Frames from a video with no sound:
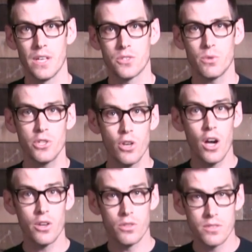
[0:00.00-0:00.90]
So in your
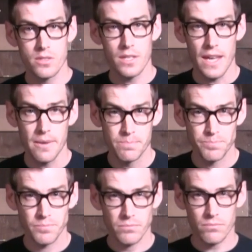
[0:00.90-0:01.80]
huddles today,
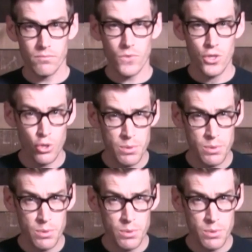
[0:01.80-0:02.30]
you'll